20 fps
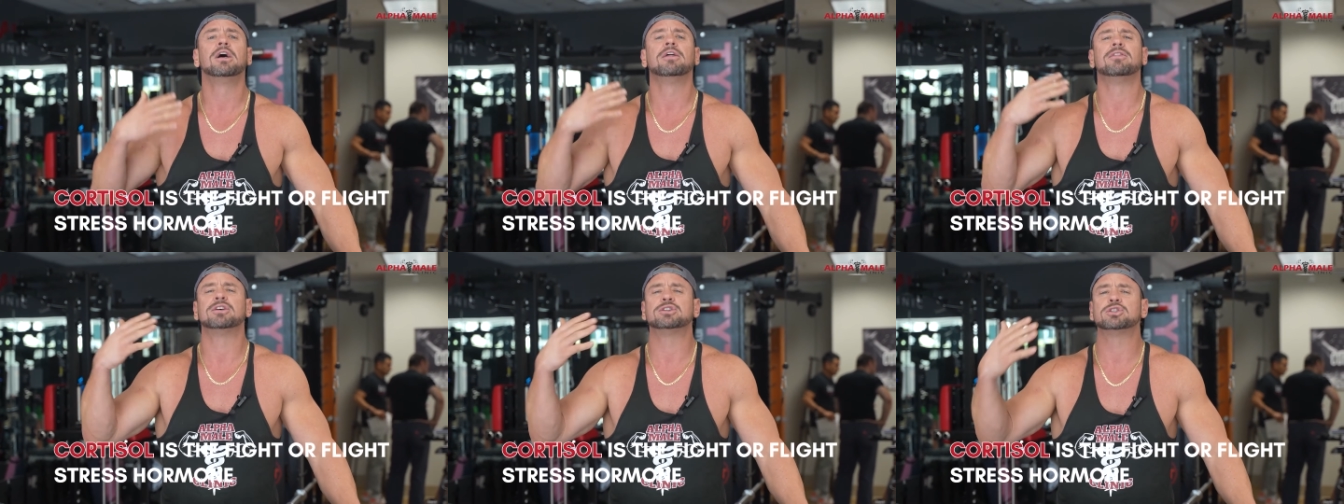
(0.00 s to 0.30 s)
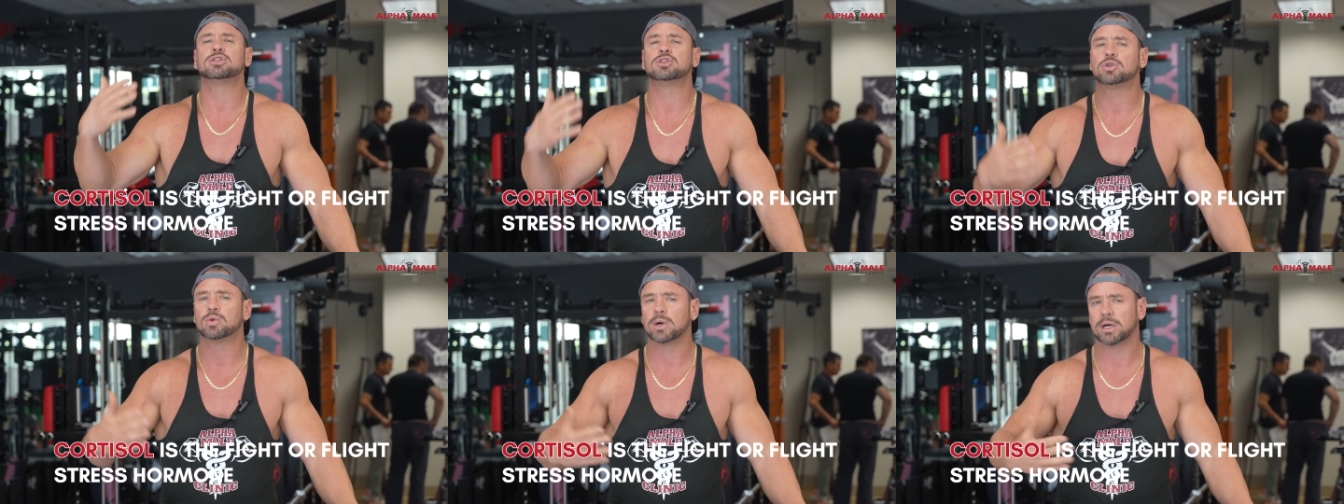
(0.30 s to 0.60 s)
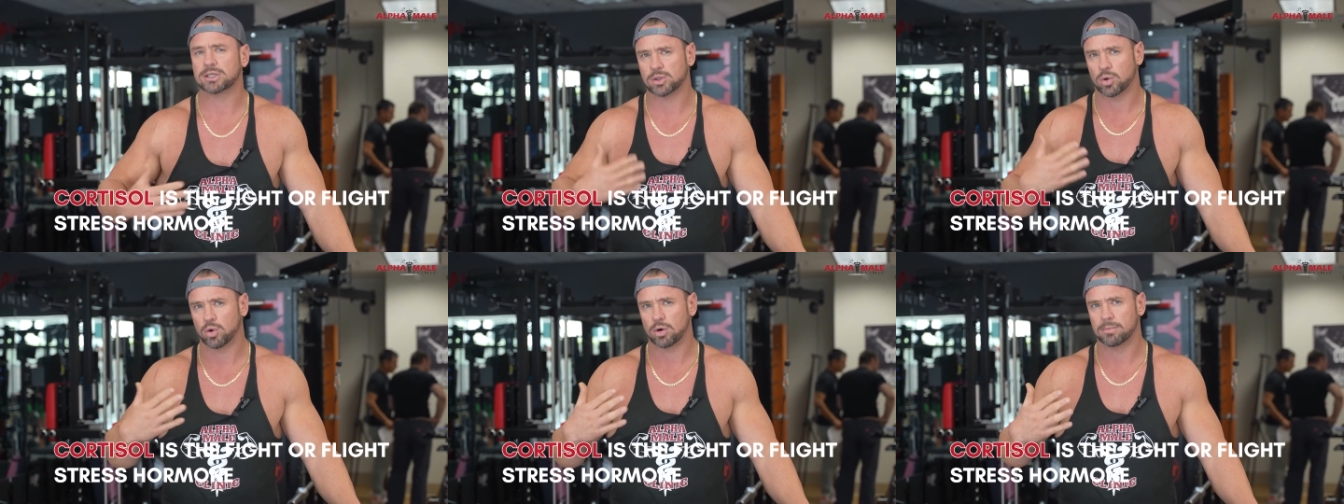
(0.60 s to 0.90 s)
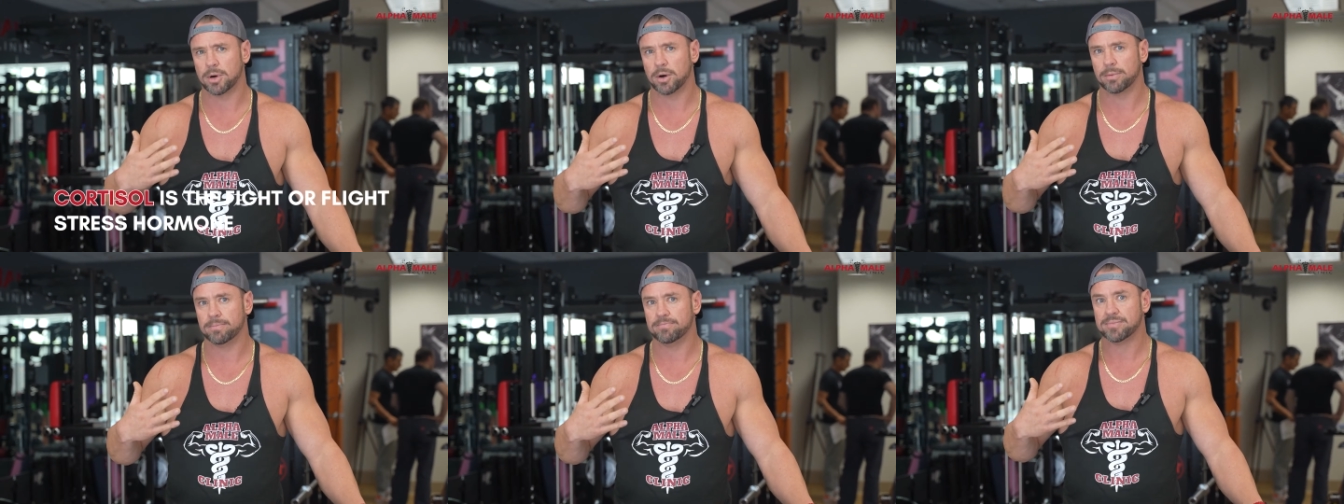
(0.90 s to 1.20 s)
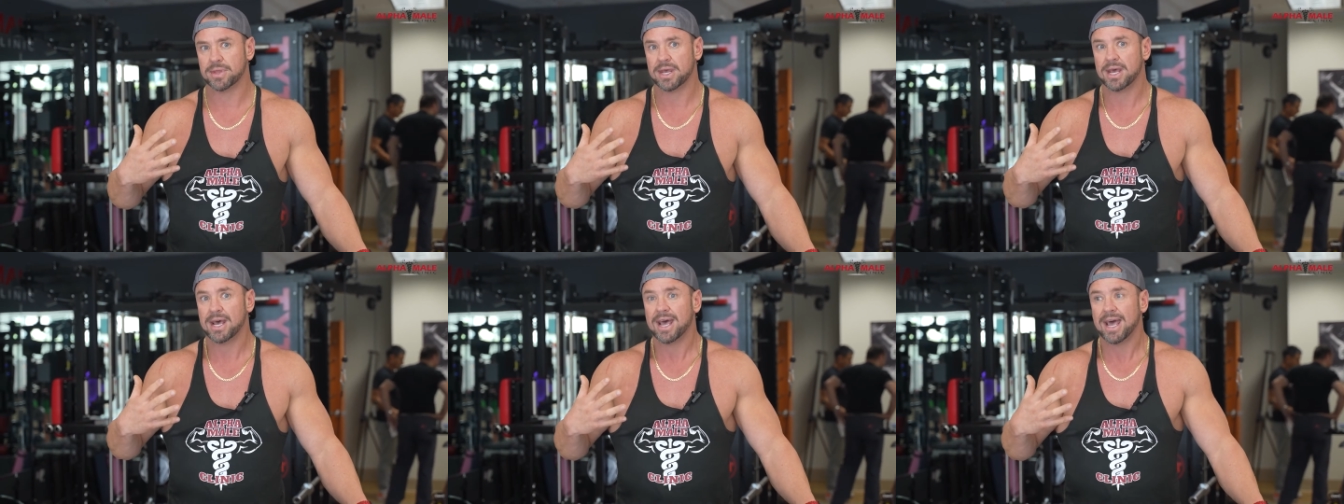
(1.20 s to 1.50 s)
the stress hormone.
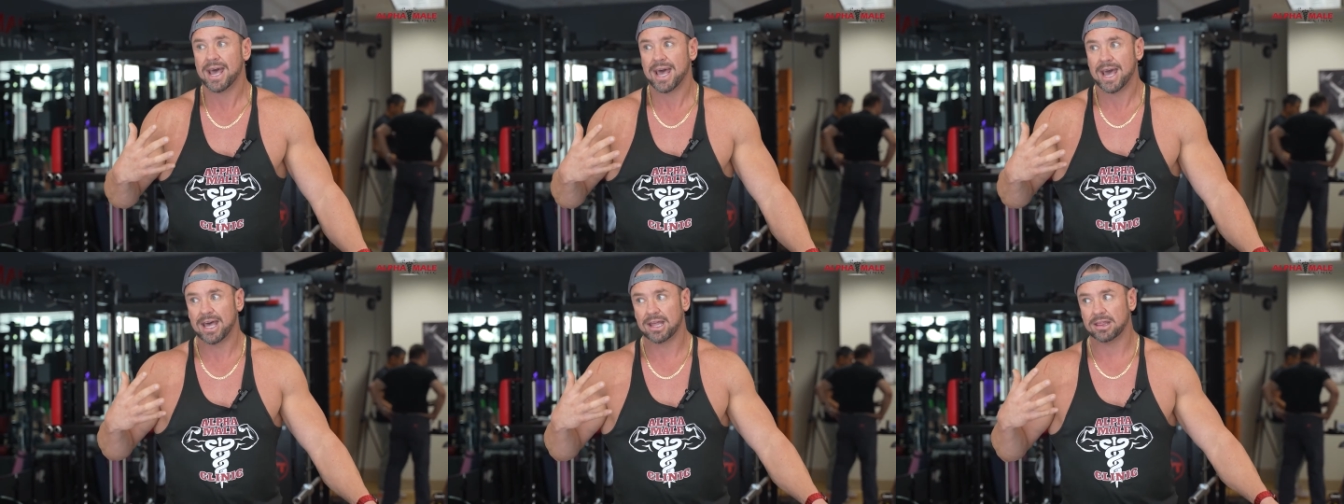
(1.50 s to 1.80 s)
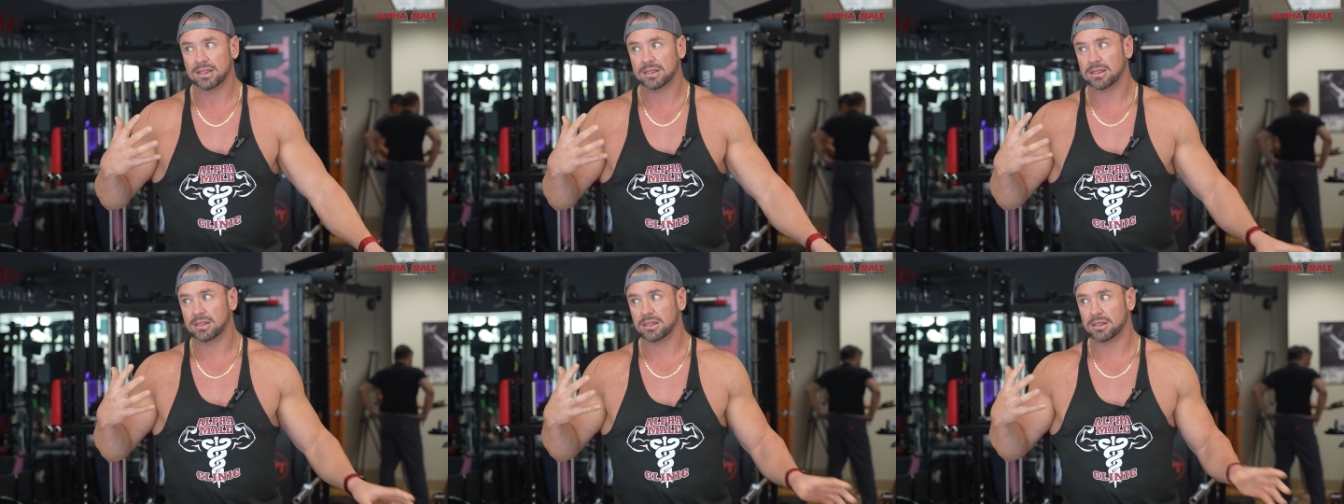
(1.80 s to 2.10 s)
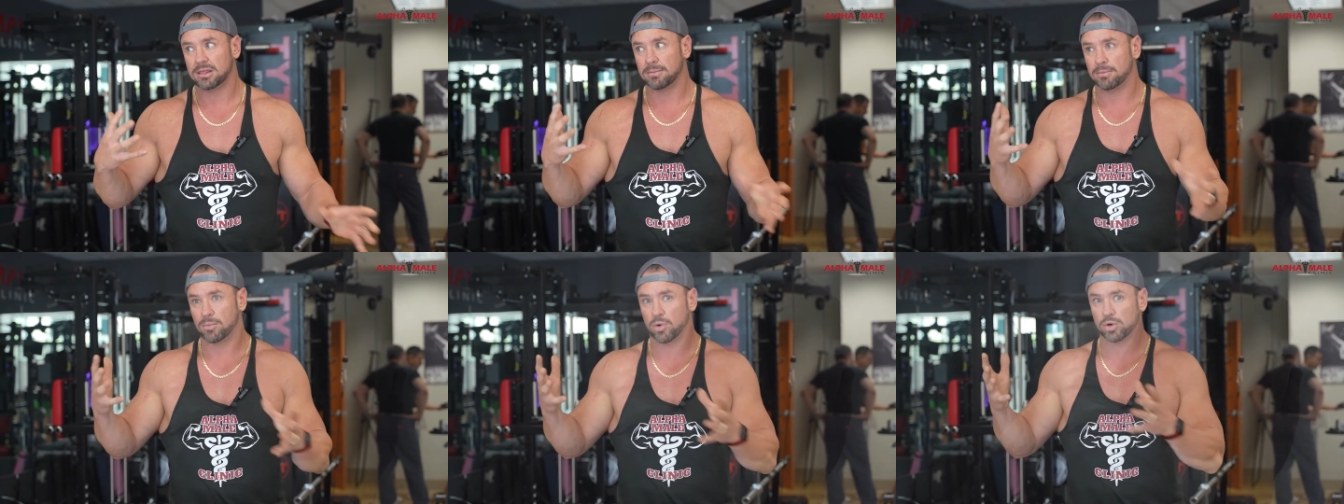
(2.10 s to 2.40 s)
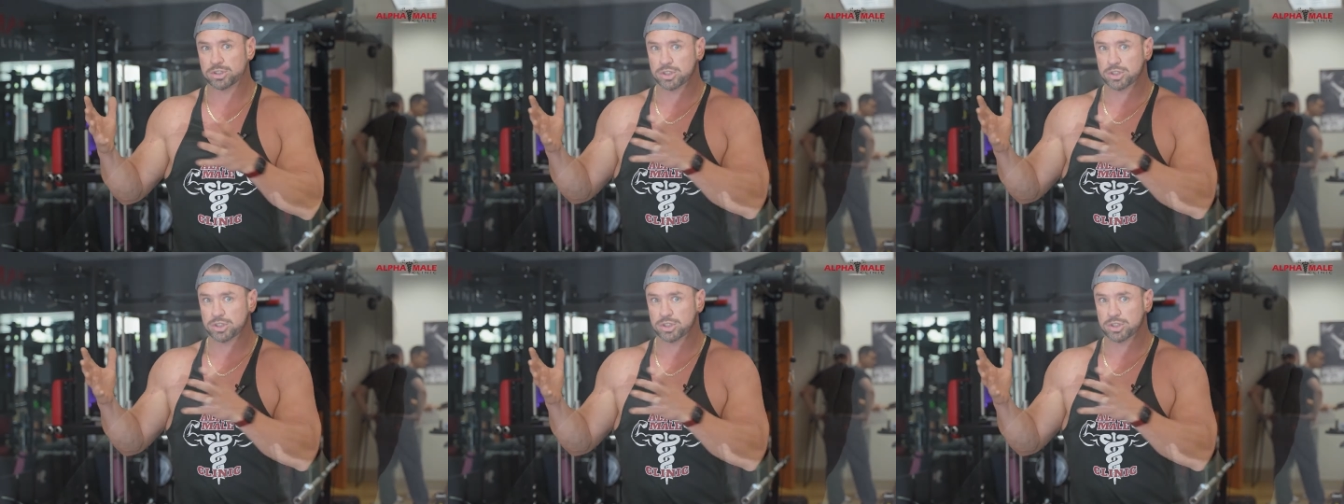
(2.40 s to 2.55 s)
And the more